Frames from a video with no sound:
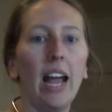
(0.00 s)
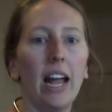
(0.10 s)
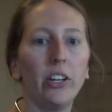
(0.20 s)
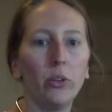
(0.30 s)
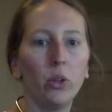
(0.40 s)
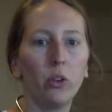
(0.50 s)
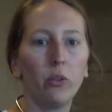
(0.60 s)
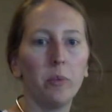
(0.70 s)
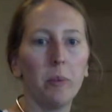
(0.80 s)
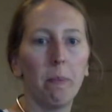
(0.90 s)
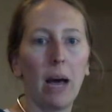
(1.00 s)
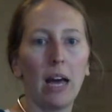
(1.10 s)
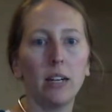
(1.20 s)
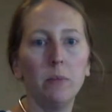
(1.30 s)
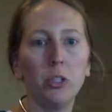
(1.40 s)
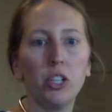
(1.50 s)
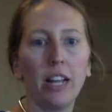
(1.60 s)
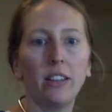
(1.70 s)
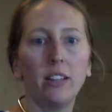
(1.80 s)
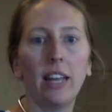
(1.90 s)
and you look from the bottom,
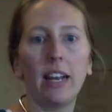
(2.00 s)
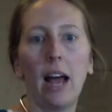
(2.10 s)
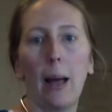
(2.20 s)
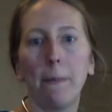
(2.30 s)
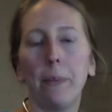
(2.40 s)
shine the light up,